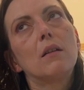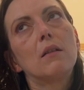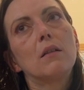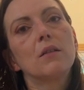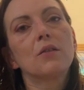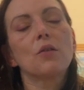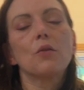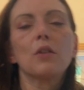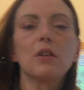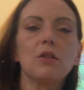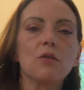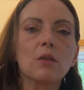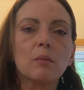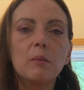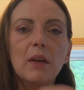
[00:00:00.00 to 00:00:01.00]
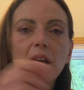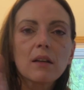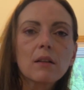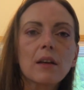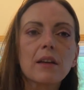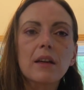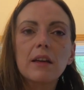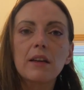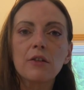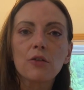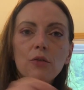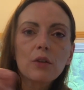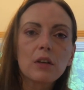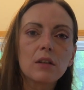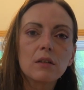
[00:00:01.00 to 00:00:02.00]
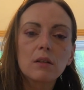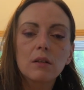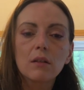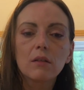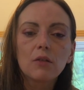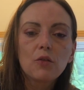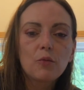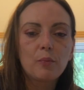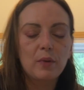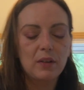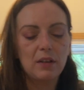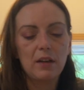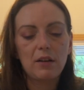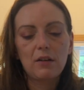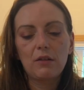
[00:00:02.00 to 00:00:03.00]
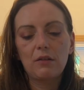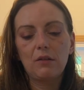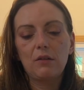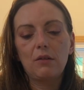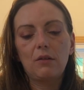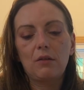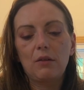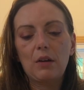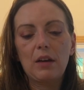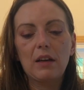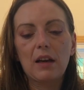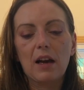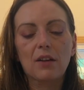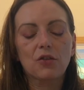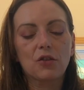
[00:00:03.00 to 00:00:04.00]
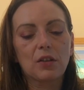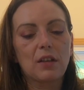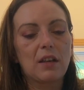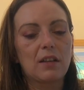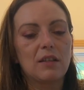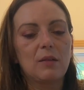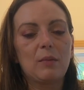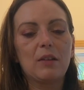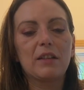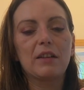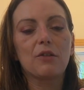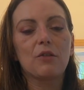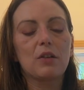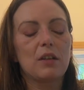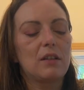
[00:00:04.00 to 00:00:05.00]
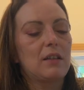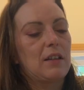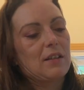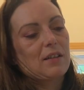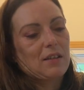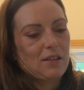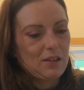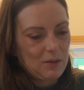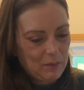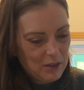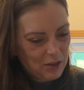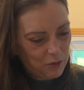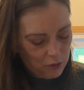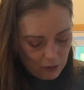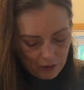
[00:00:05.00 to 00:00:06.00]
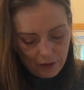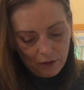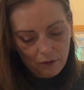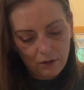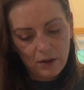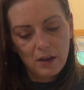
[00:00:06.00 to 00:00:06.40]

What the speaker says: so that you can make like an earring loop in there, right? Actually get it to be an earring. This is gonna be cool though.